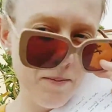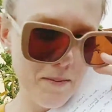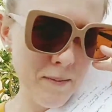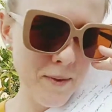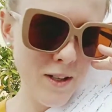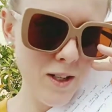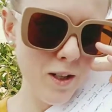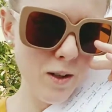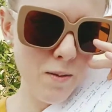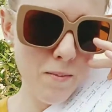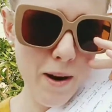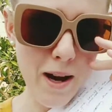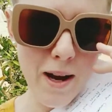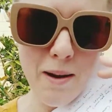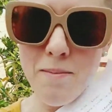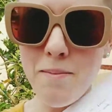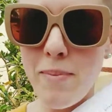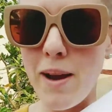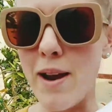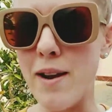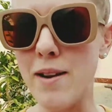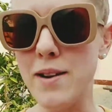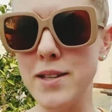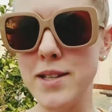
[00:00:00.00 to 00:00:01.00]
these are my
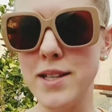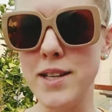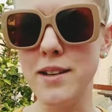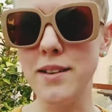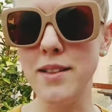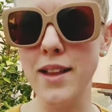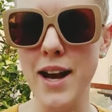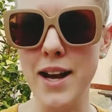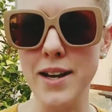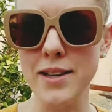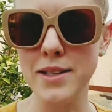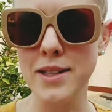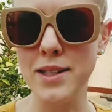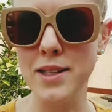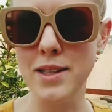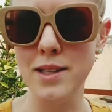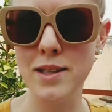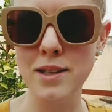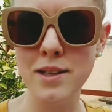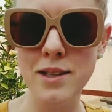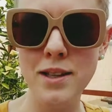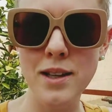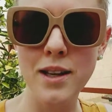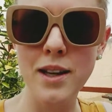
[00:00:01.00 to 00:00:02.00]
embarrassing
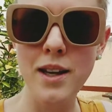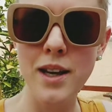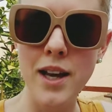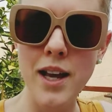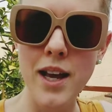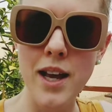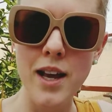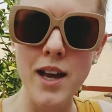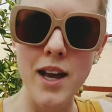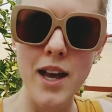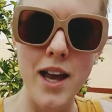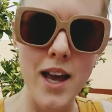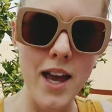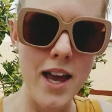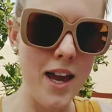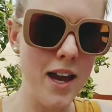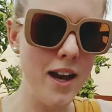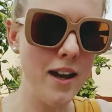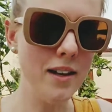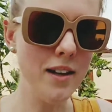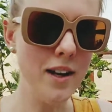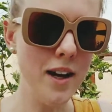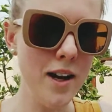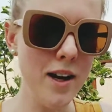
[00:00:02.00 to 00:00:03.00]
glasses.
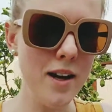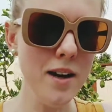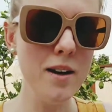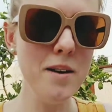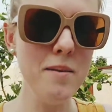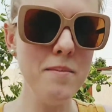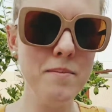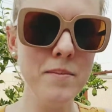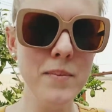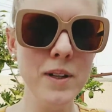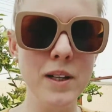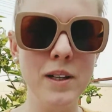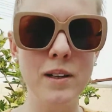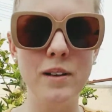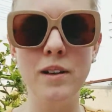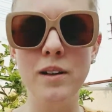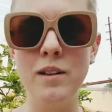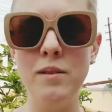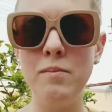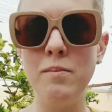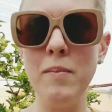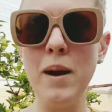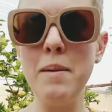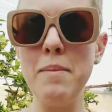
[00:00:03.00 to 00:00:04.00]
And
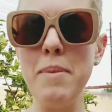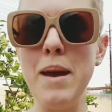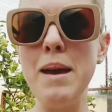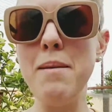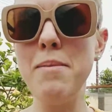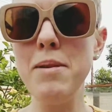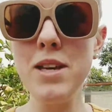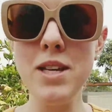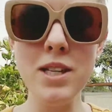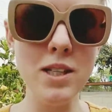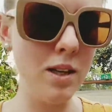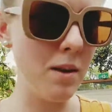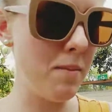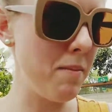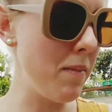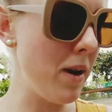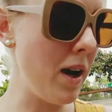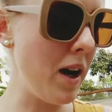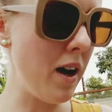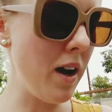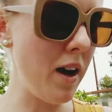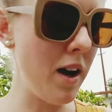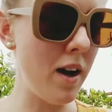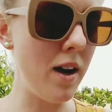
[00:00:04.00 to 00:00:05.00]
my baby is
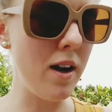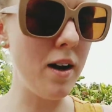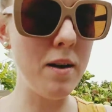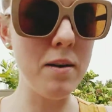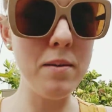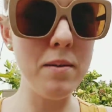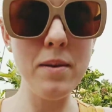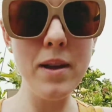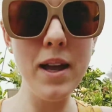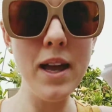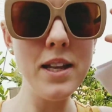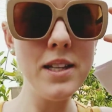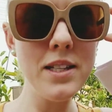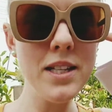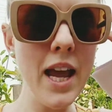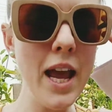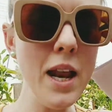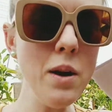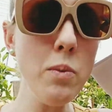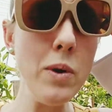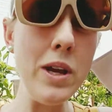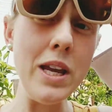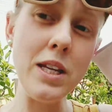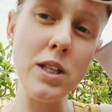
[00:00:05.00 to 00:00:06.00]

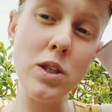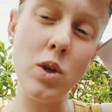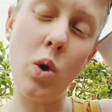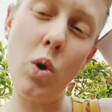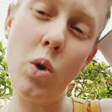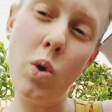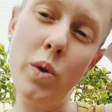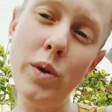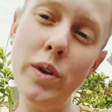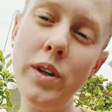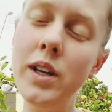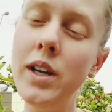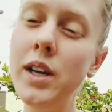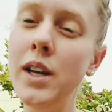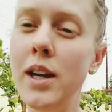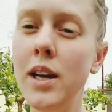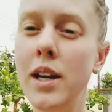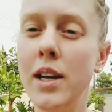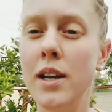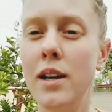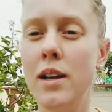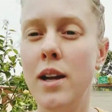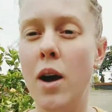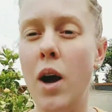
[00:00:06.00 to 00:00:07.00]
10 weeks old,
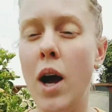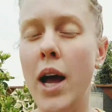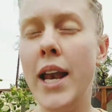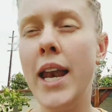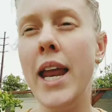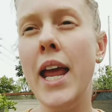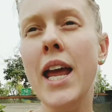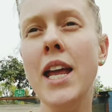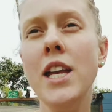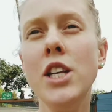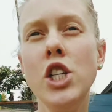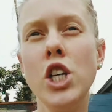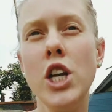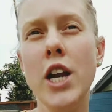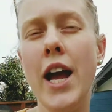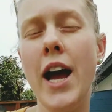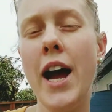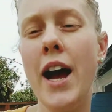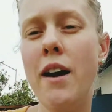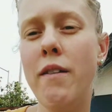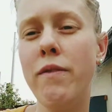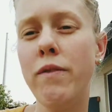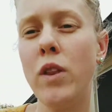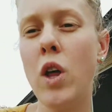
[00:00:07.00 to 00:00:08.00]
an 1.5
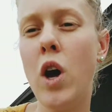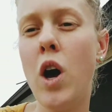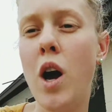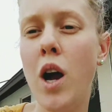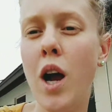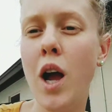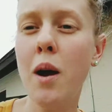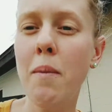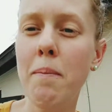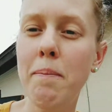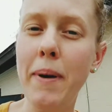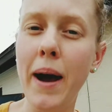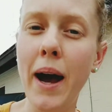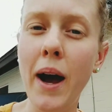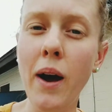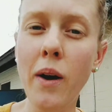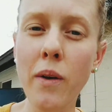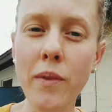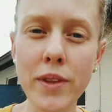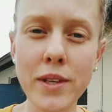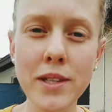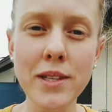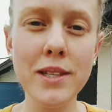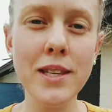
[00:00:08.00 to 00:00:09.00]
inches long,
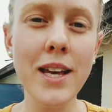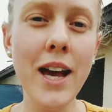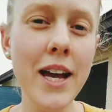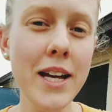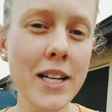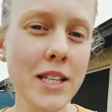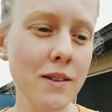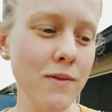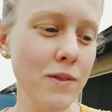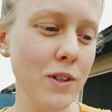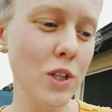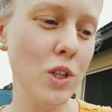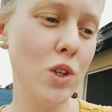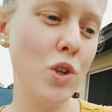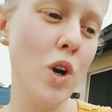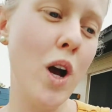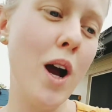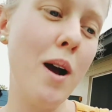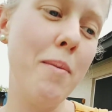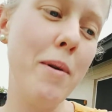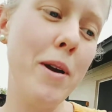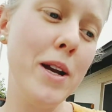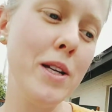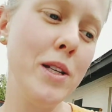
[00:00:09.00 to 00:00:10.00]
about the size of a
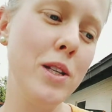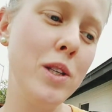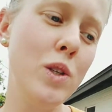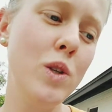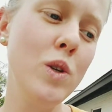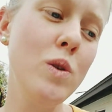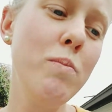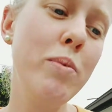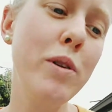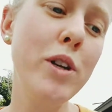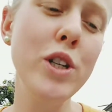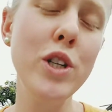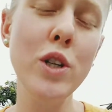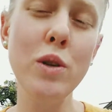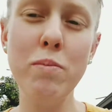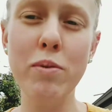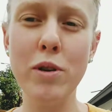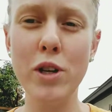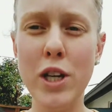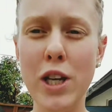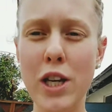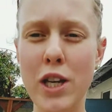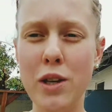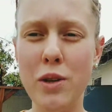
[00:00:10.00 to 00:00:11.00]
strawberry, super
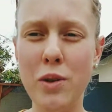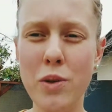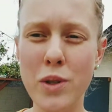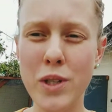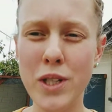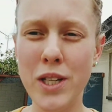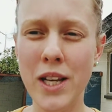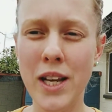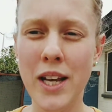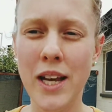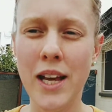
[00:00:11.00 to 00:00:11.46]
duper cute.